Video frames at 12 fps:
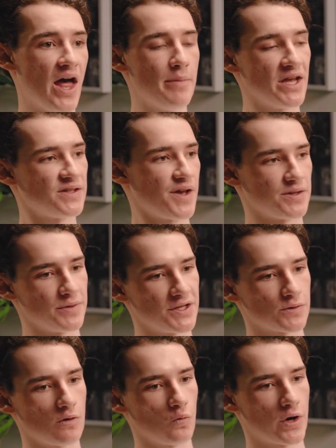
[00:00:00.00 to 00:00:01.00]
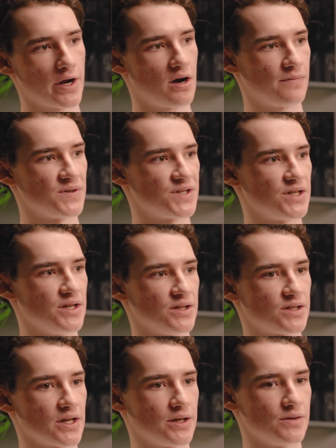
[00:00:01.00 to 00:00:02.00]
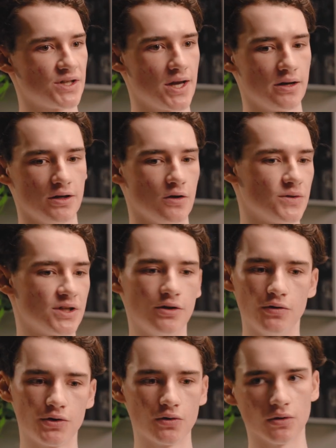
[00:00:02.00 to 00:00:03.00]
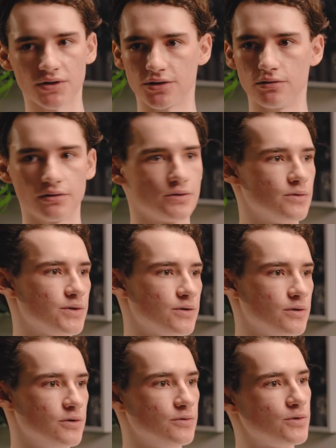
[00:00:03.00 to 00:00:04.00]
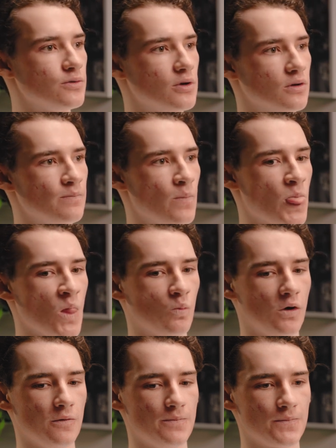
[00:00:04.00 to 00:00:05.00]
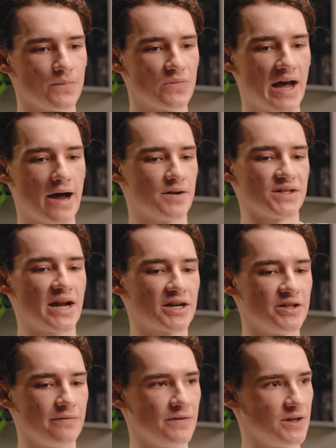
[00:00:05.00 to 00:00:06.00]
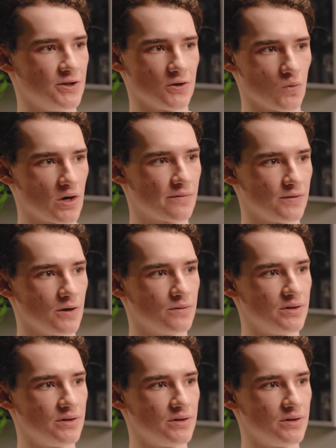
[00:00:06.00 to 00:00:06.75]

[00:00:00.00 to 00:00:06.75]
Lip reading: that makes sense because what I often see is, like you said, it's a new tool, it's a new tool. Well, how does it actually fit into your workflow?